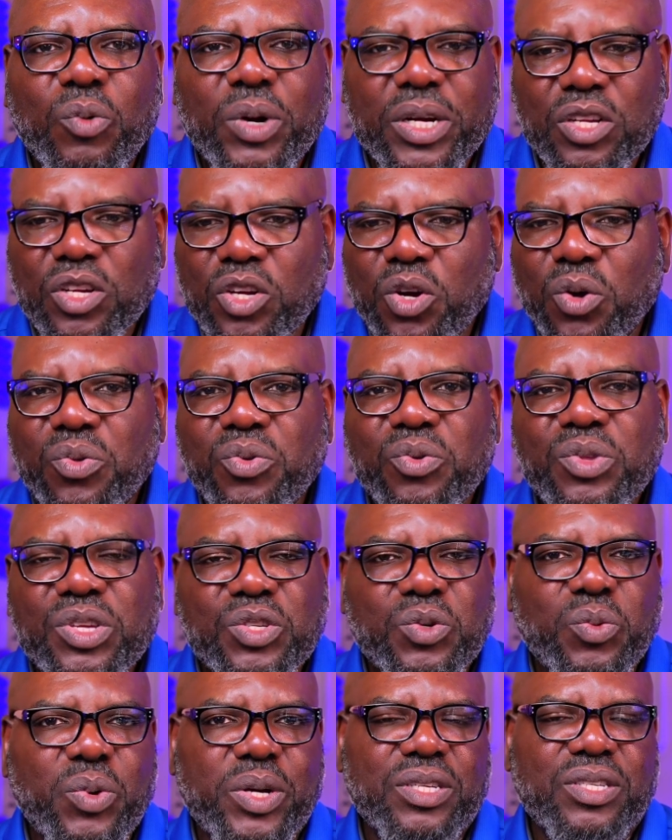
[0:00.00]
we're going to go through
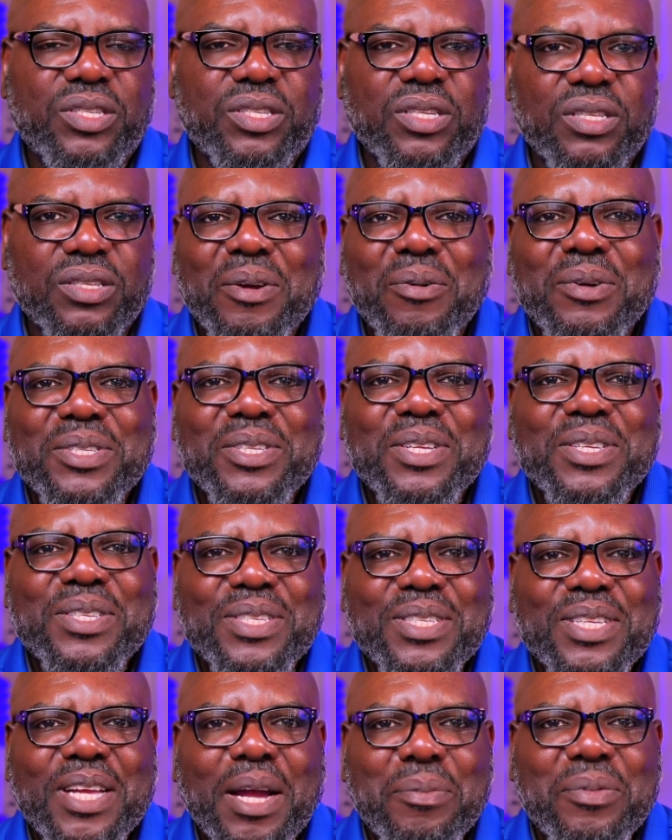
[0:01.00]
these questions. So I want you to
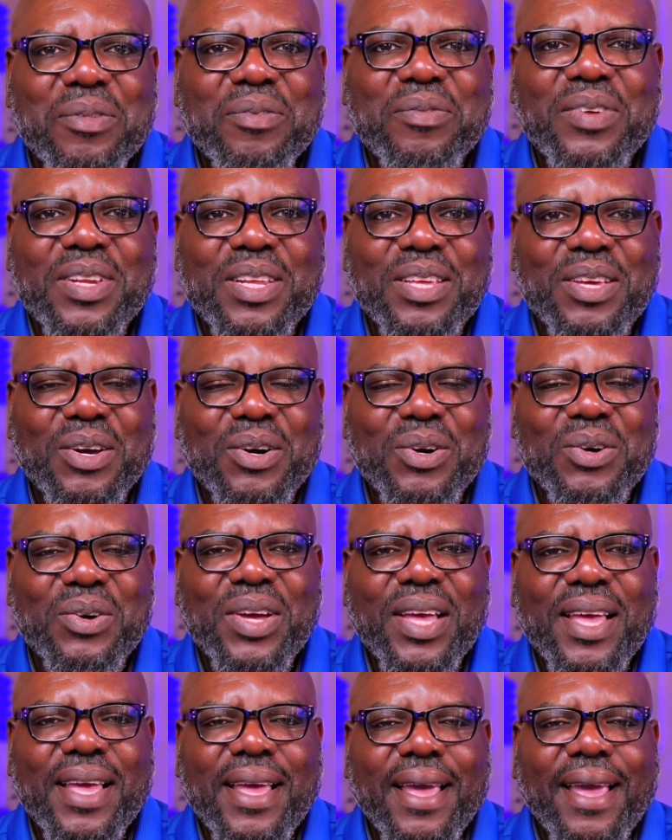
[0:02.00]
stop the
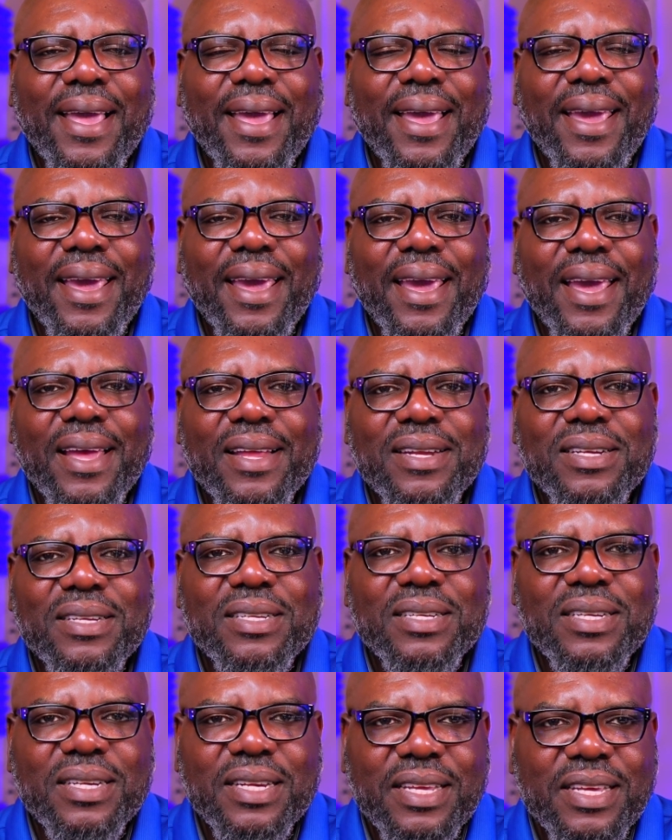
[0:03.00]
video
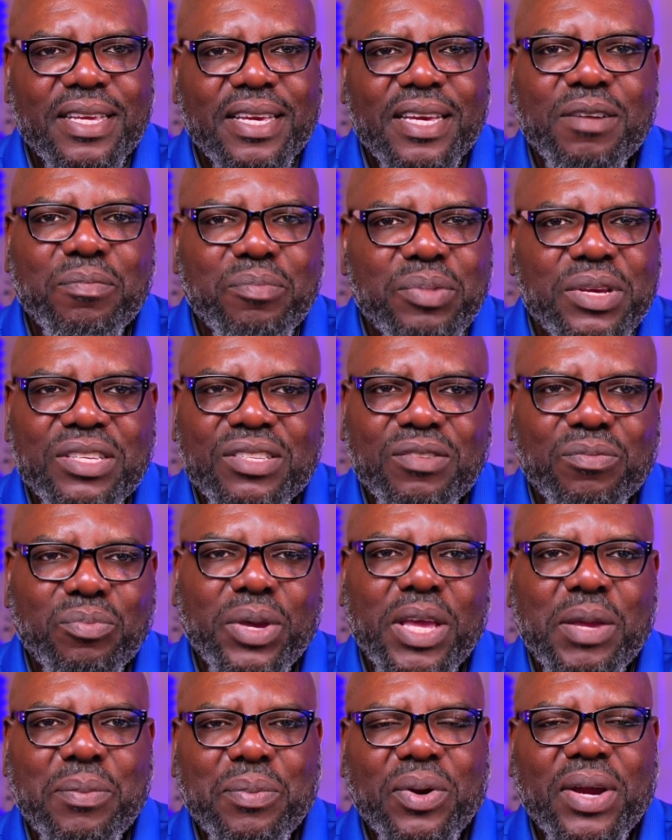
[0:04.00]
and get a piece of
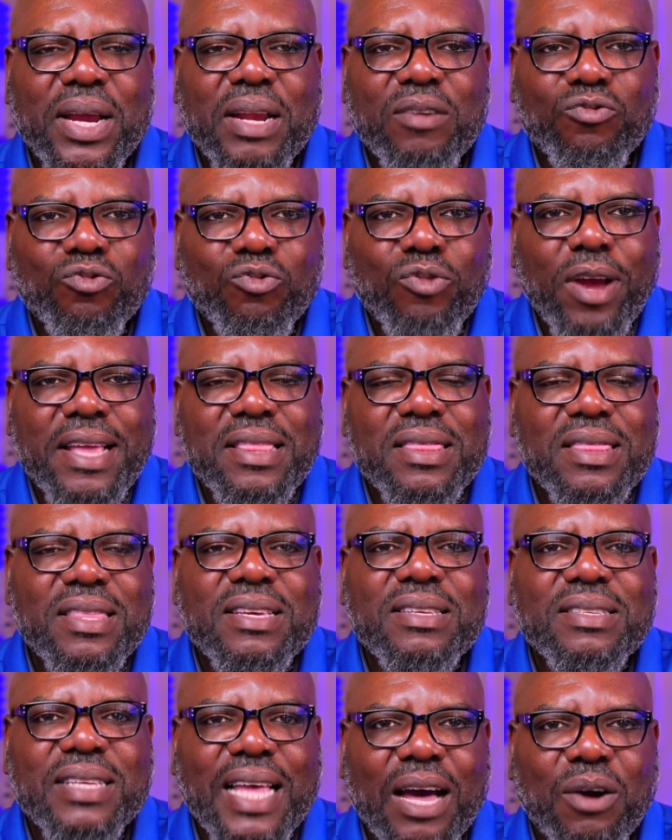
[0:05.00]
paper and write
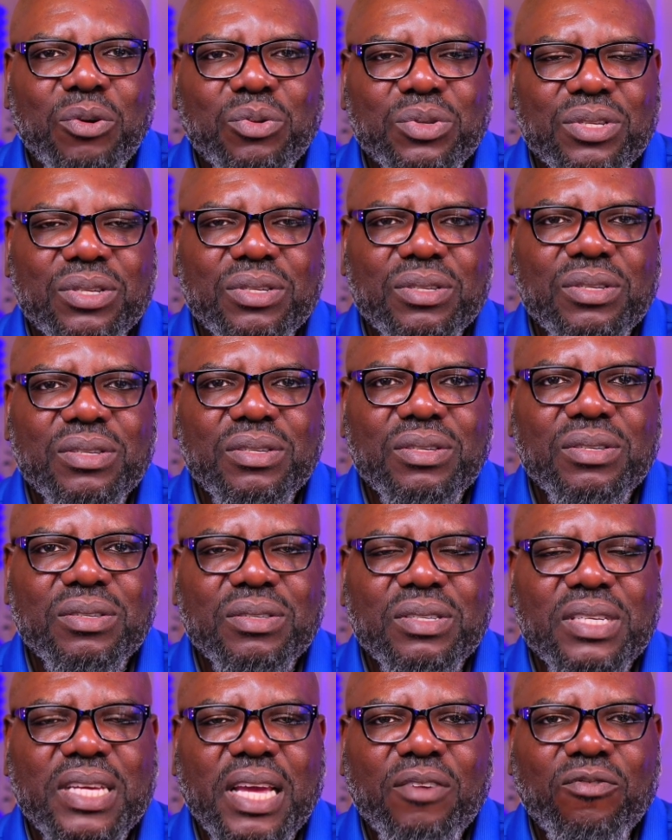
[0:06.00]
these out.
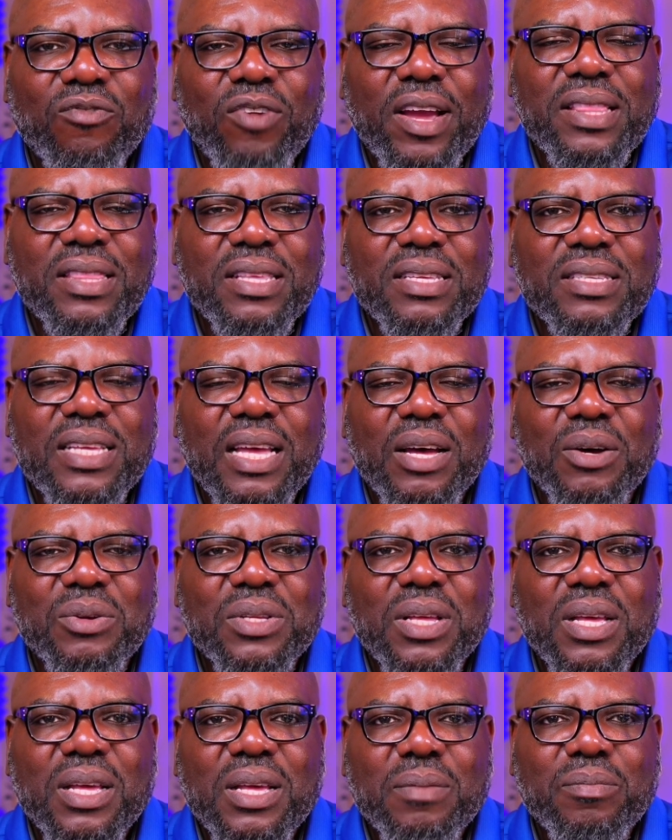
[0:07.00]
Okay, write these
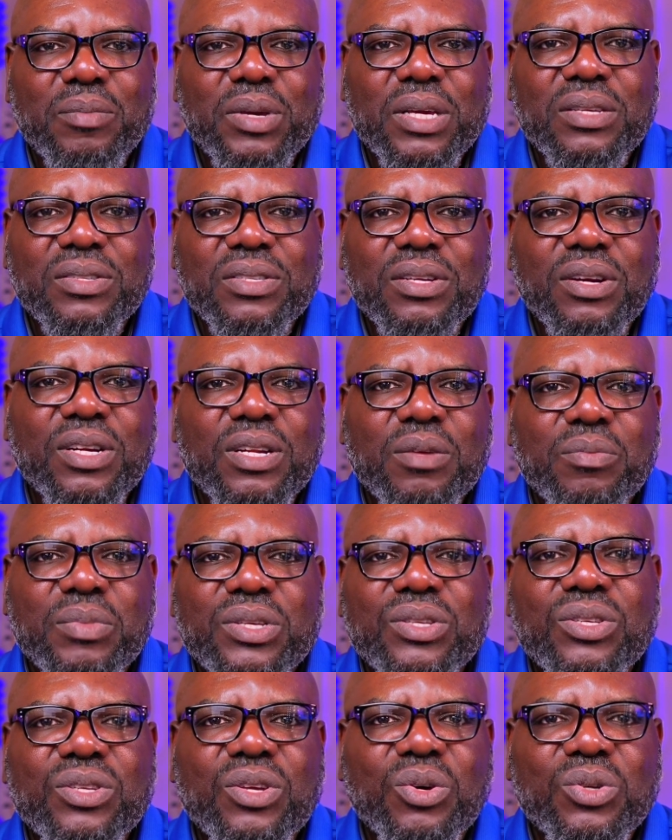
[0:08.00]
out because they're going to
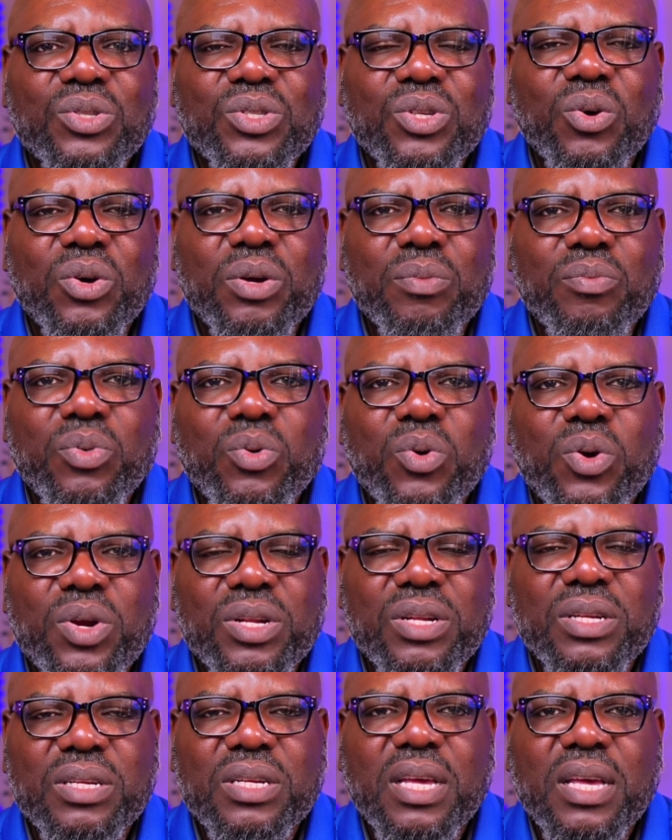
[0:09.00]
be so
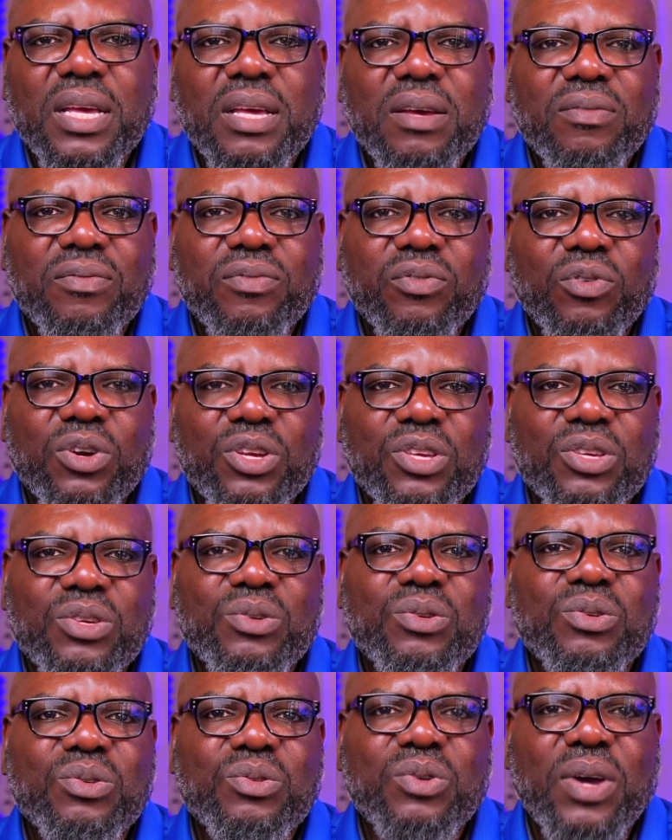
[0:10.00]
important for
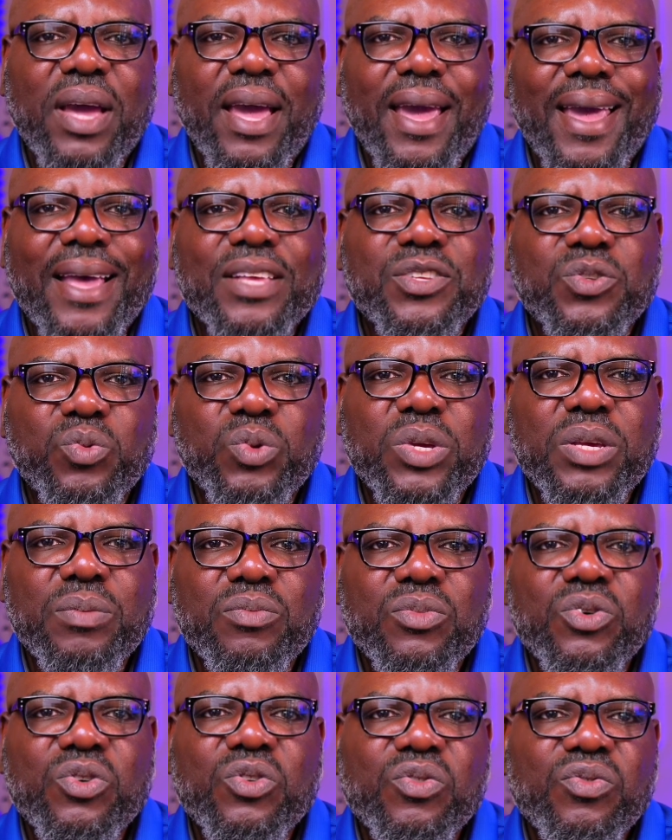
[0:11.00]
you as we
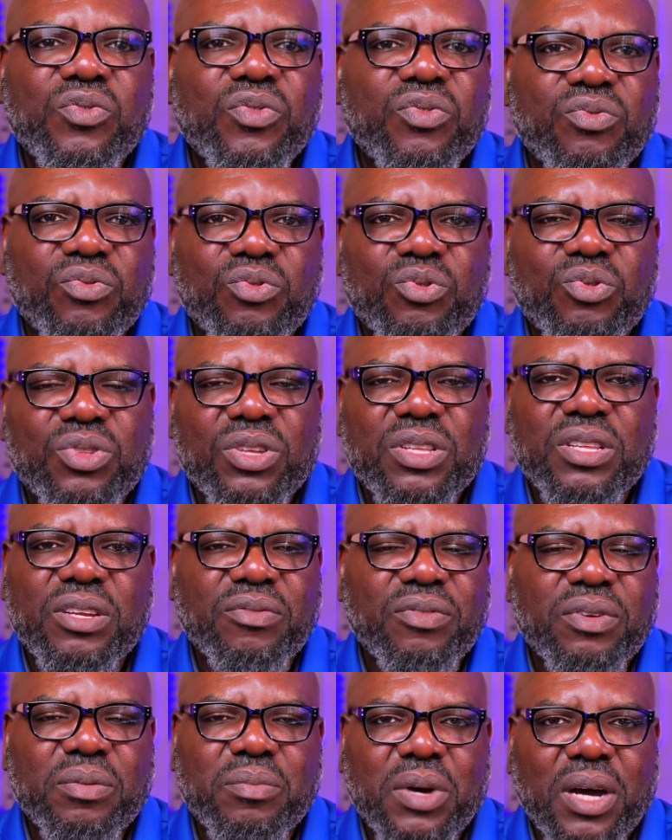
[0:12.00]
move through the
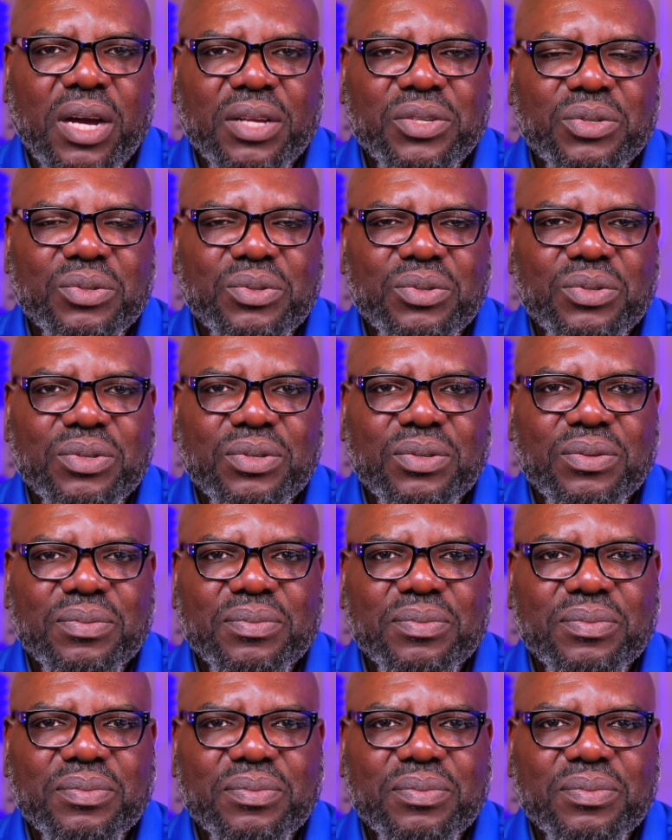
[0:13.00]
different modules.